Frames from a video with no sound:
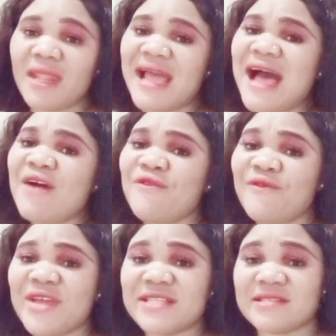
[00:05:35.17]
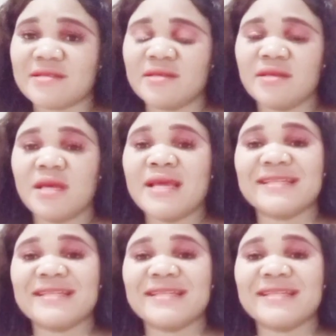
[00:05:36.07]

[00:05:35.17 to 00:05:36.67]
have faith.